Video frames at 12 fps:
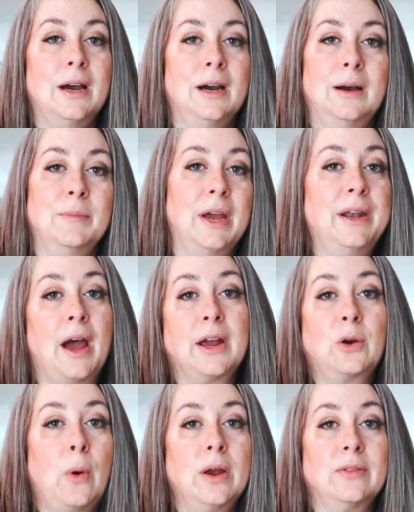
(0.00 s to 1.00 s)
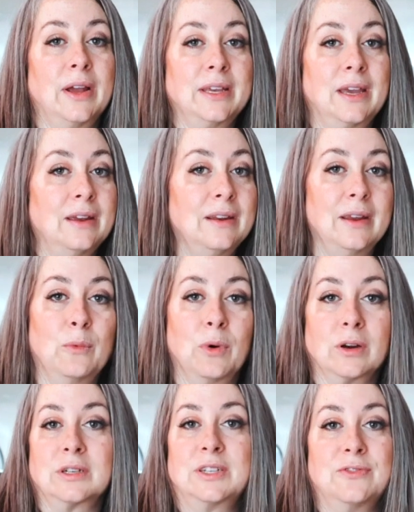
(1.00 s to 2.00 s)
And I quite like it. It
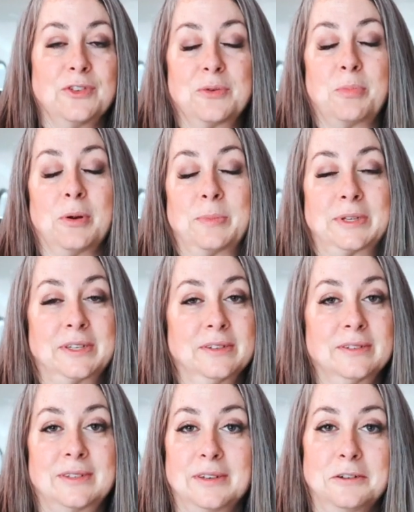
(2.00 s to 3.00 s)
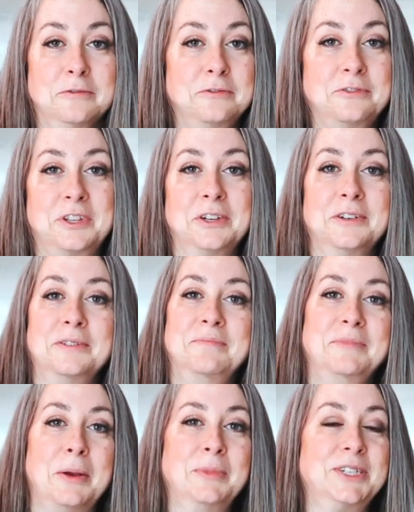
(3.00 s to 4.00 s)
works for the purposes of the
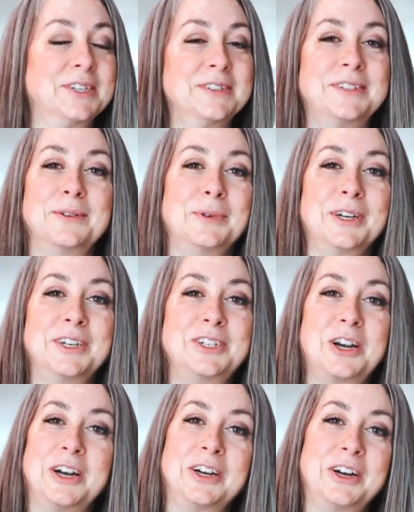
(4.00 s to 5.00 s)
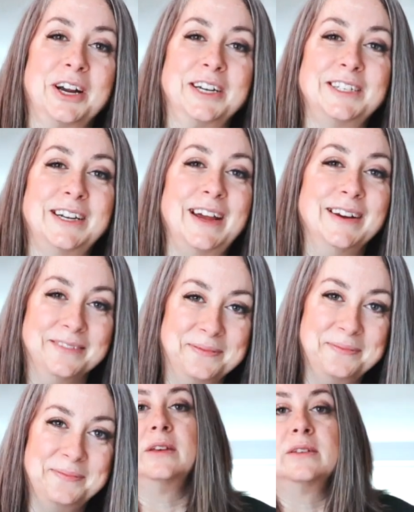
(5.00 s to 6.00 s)
images that we're going to try to create today.
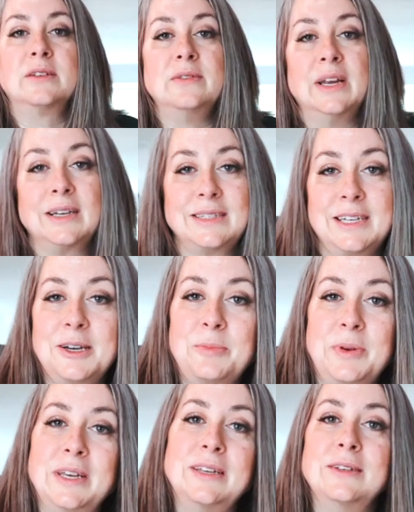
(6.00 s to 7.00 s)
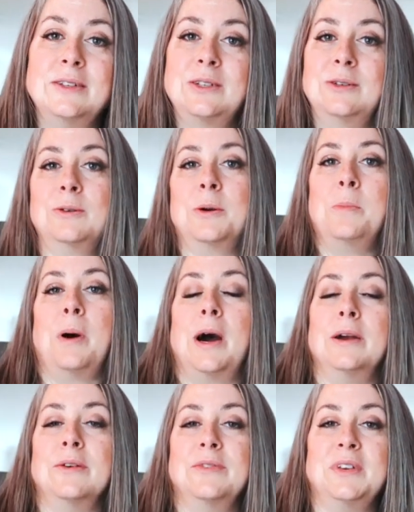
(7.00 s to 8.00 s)
So next step is to
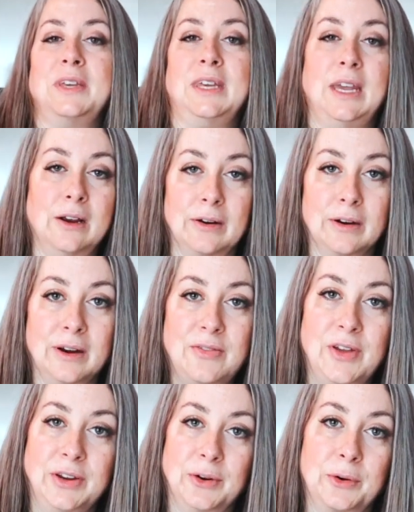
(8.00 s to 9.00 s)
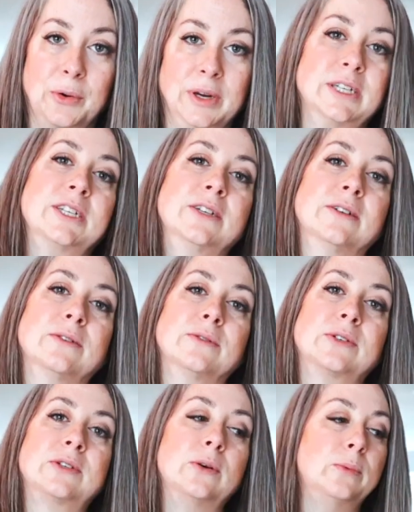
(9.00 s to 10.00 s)
compile the gear that you're going to
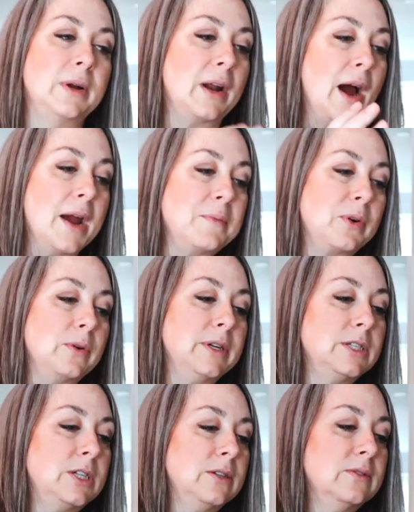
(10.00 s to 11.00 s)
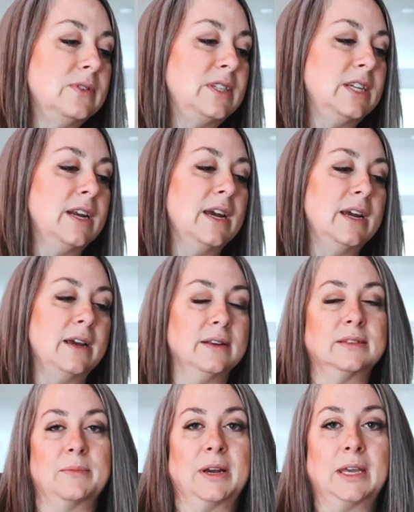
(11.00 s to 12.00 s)
use. So what I'm going to use today
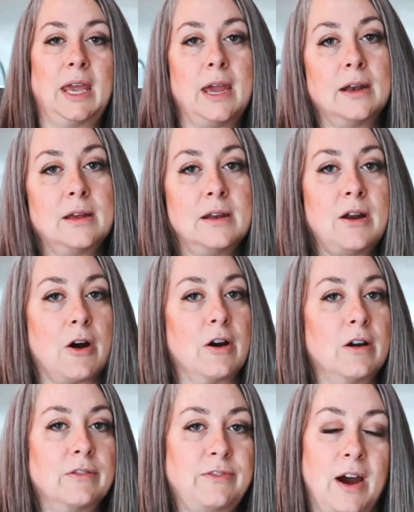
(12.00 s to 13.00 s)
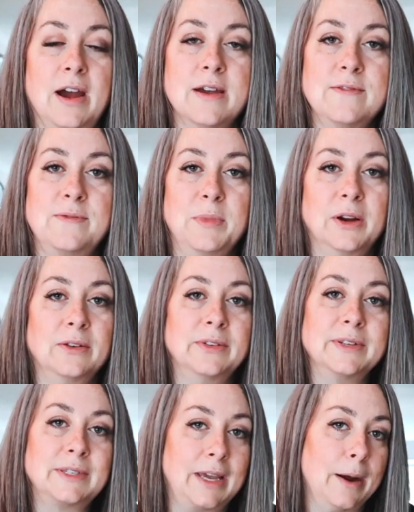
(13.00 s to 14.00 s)
is my Canon R5
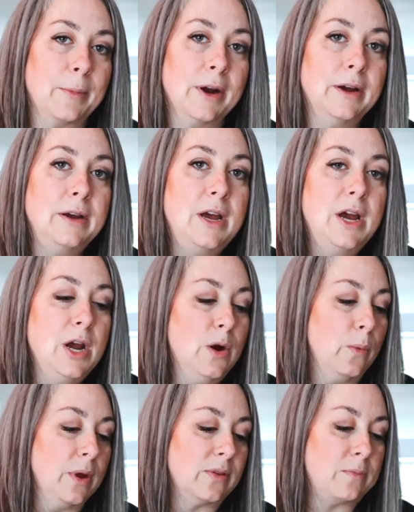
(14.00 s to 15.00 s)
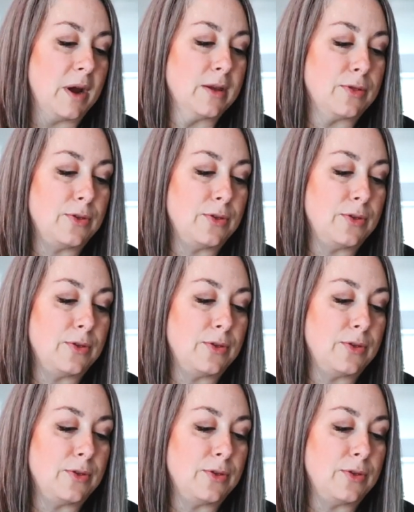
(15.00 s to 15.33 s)
mirrorless camera with my